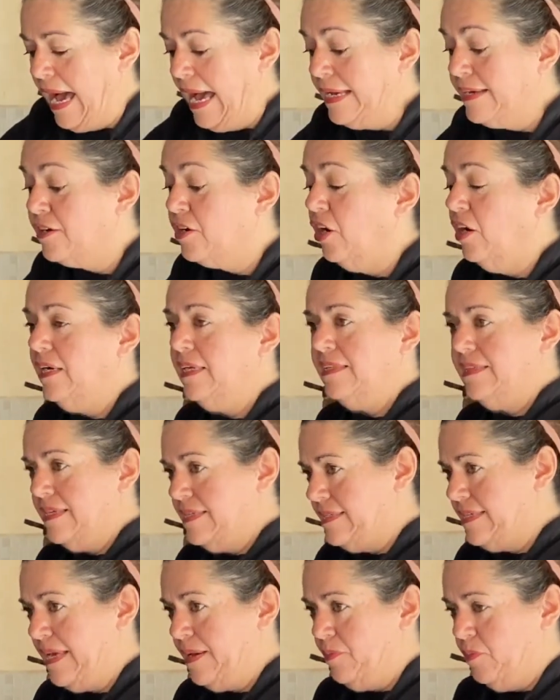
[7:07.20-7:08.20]
I cut it the
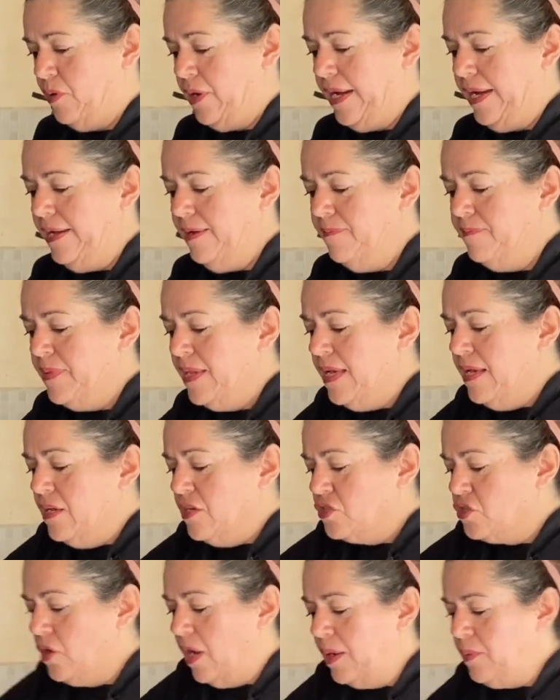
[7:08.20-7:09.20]
same way,
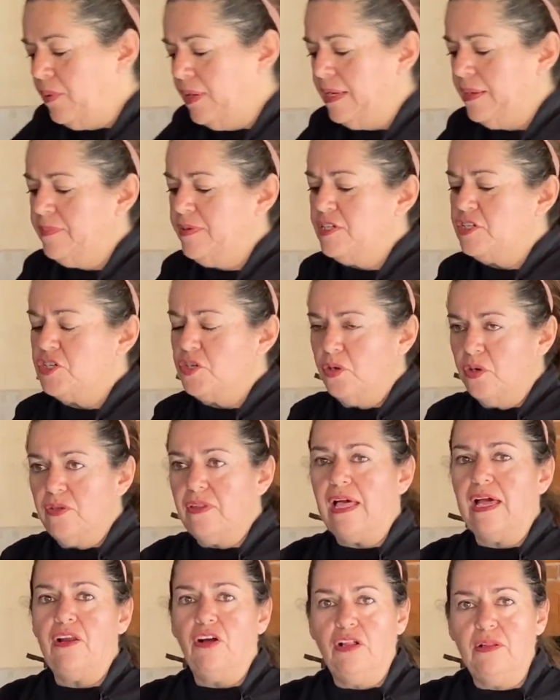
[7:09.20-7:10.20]
so I want to be sure
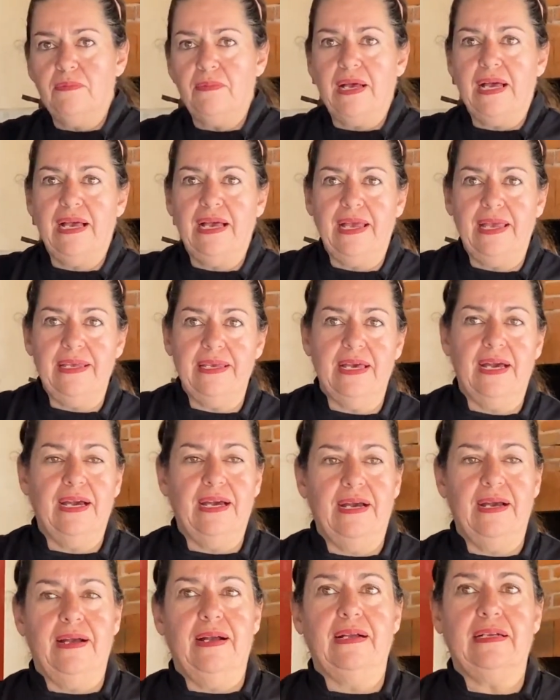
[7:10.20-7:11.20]
that all my
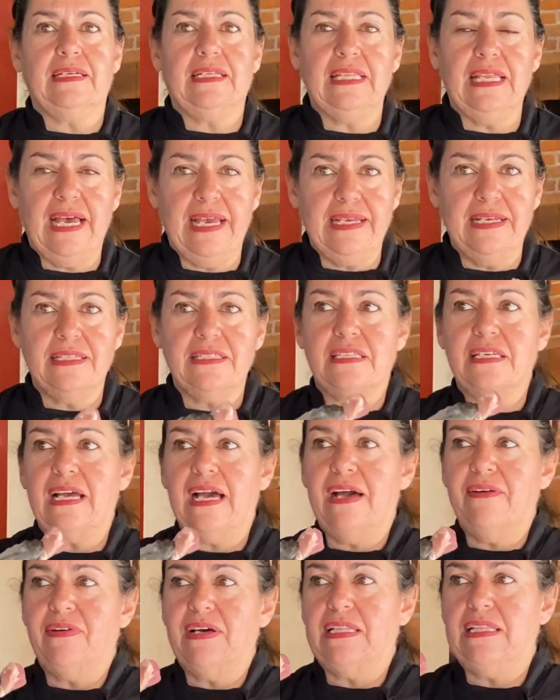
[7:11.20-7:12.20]
clients
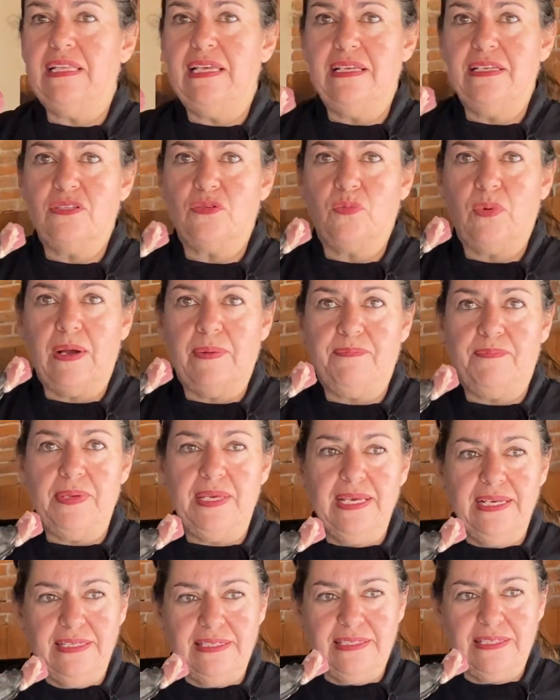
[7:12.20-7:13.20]
have at least one
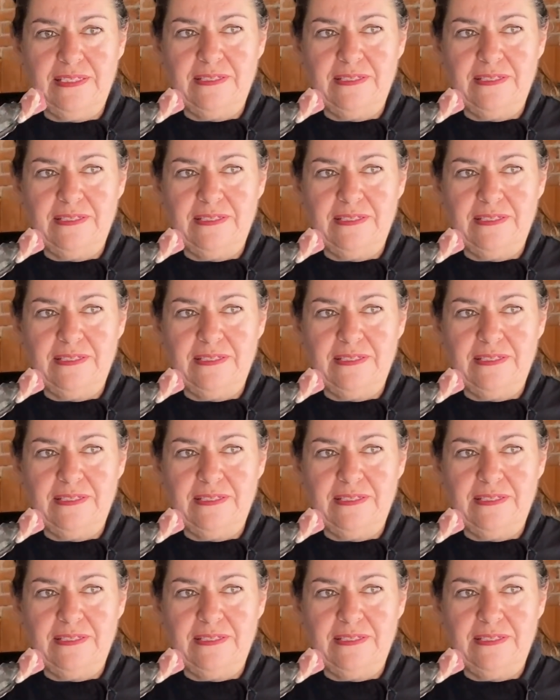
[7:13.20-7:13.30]
piece.